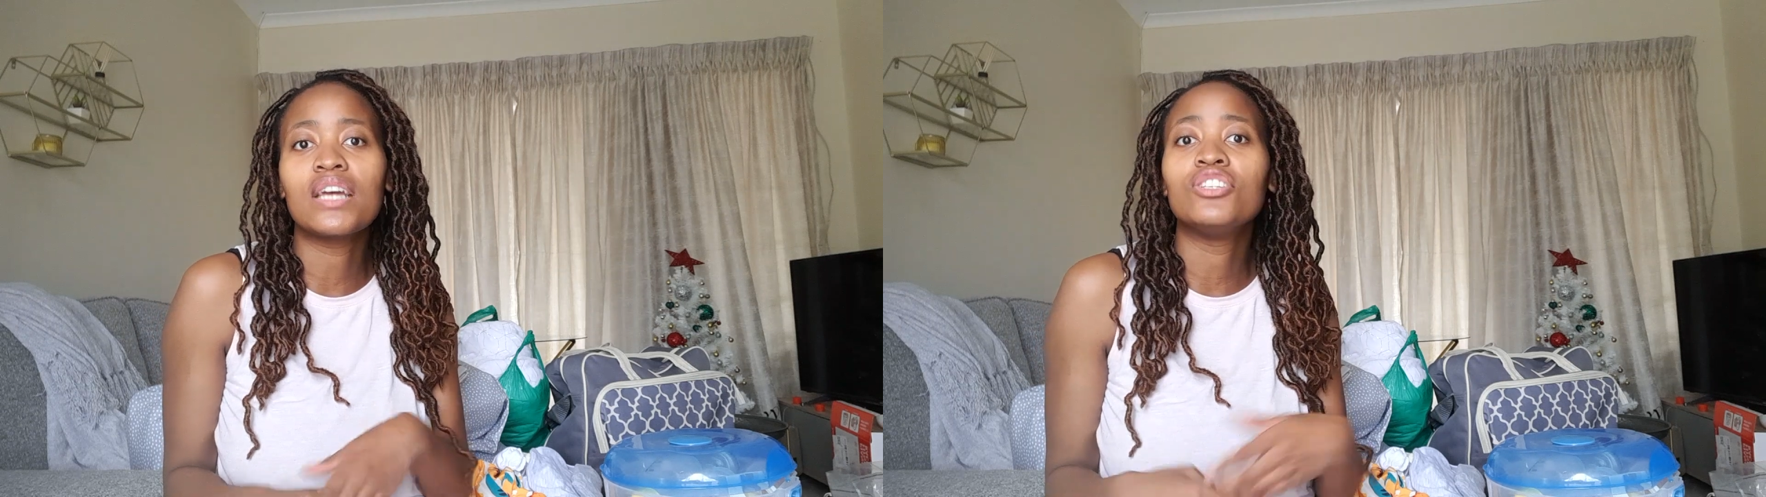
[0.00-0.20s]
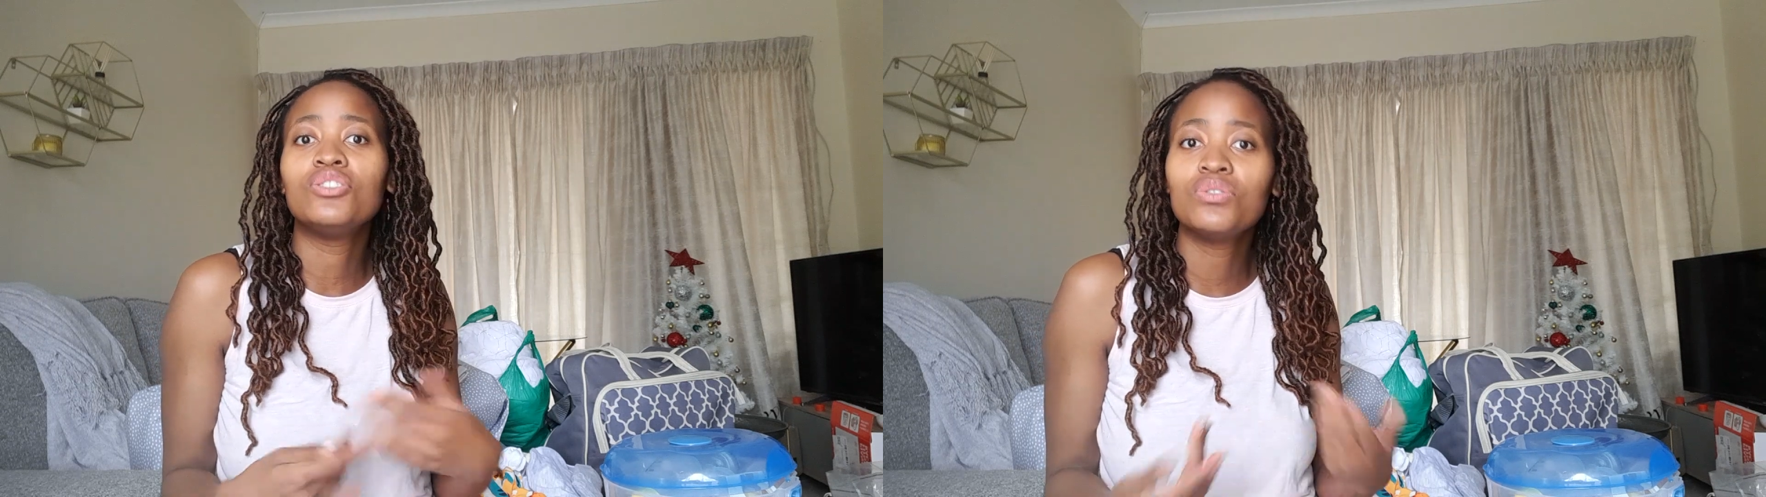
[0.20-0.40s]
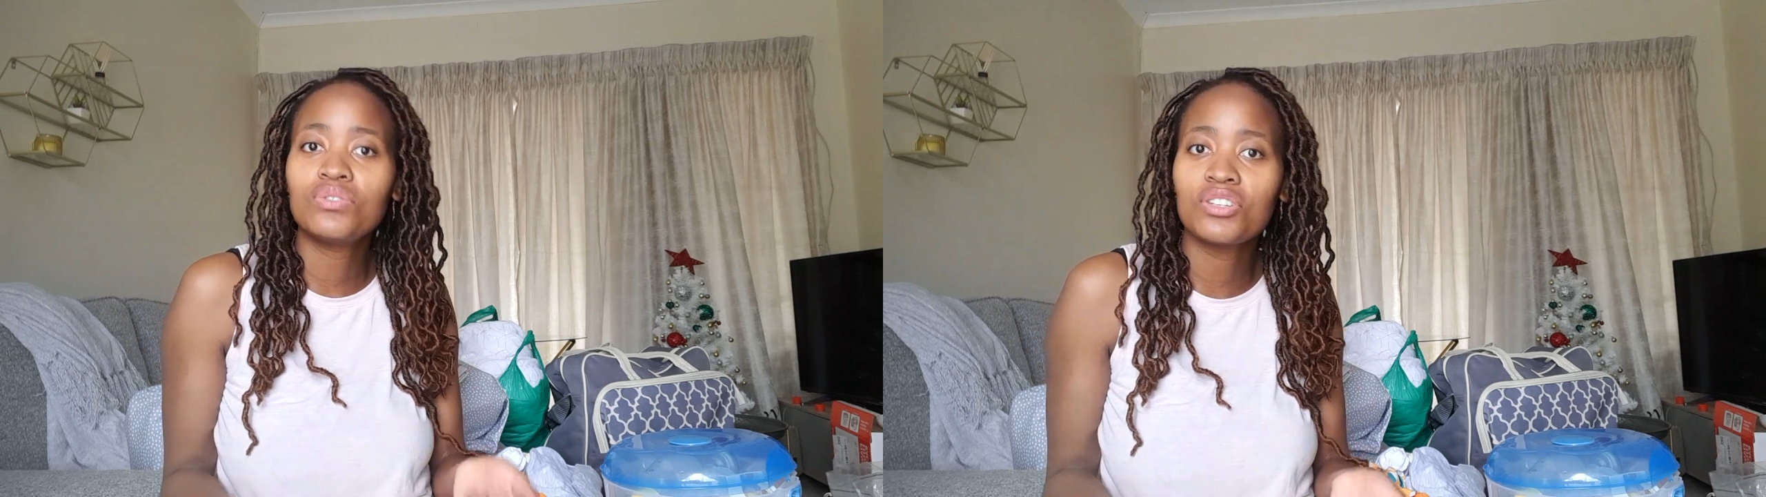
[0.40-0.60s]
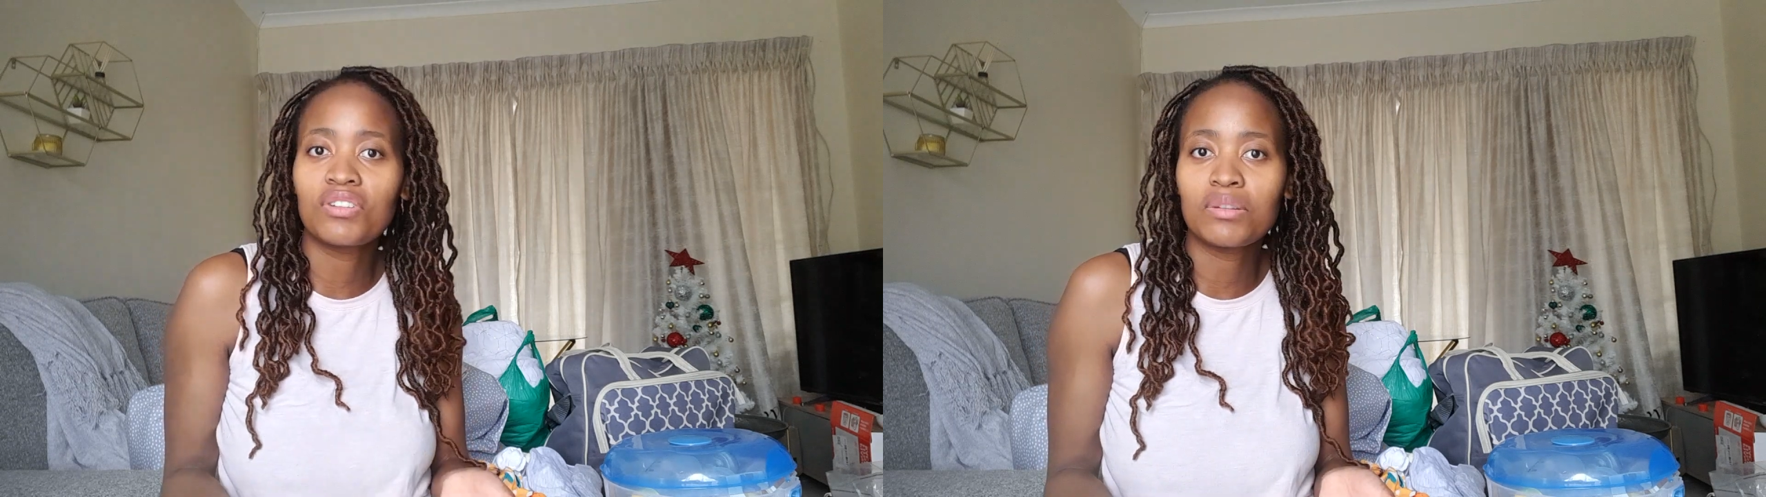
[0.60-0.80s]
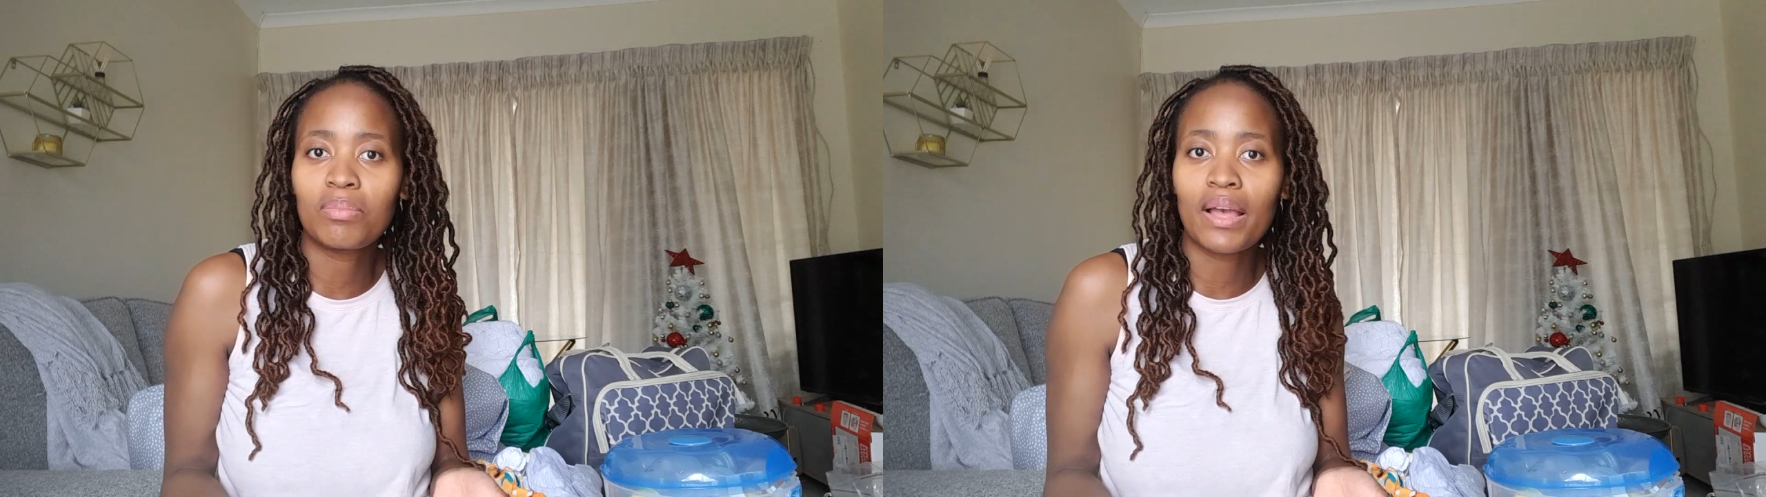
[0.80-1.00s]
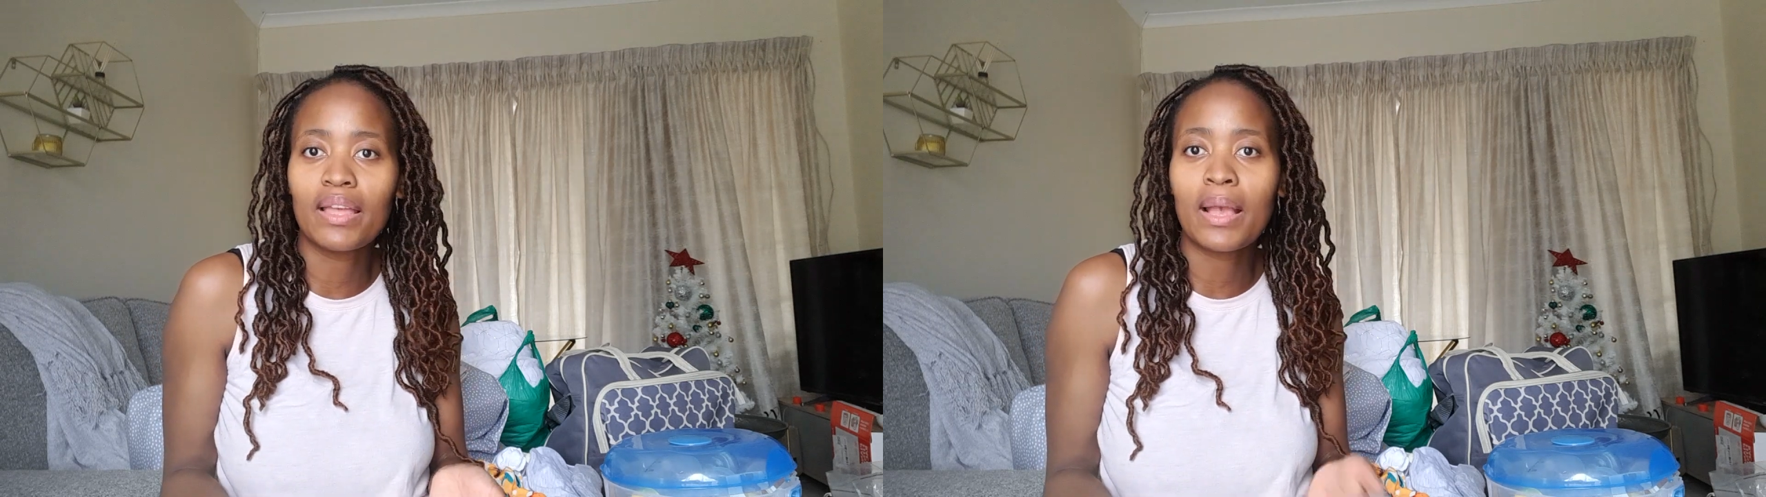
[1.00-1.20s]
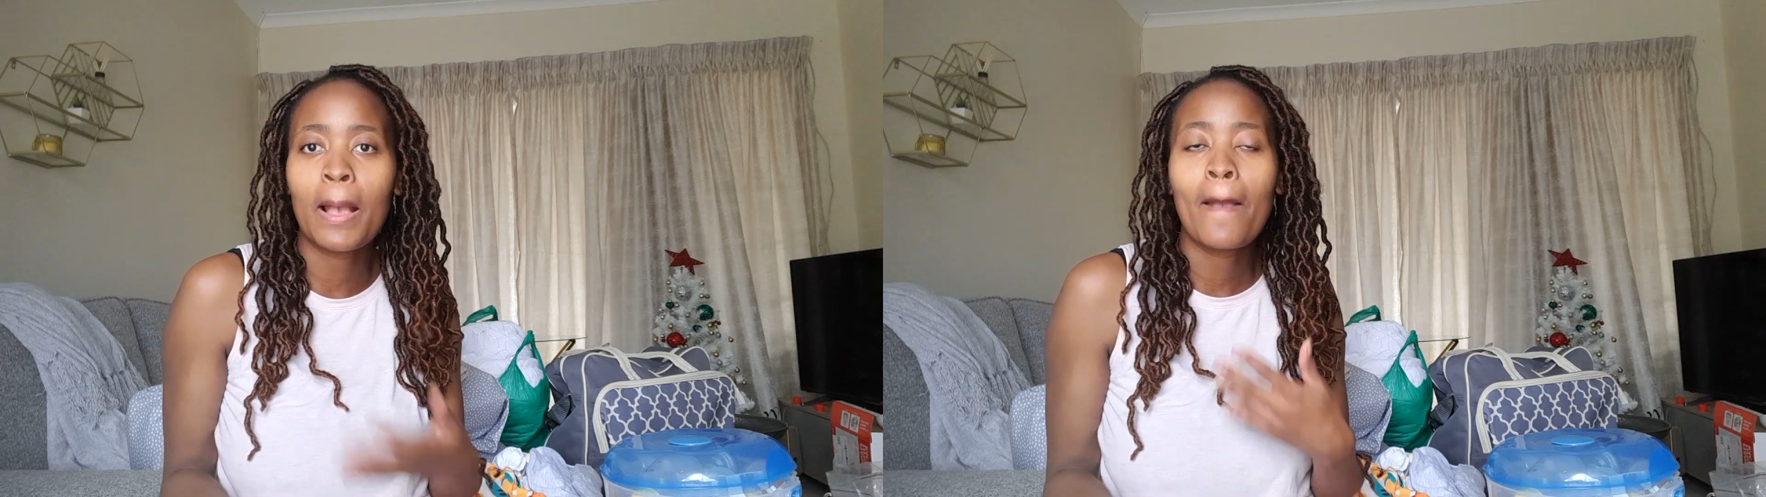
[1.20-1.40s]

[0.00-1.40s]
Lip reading: I do regret buying.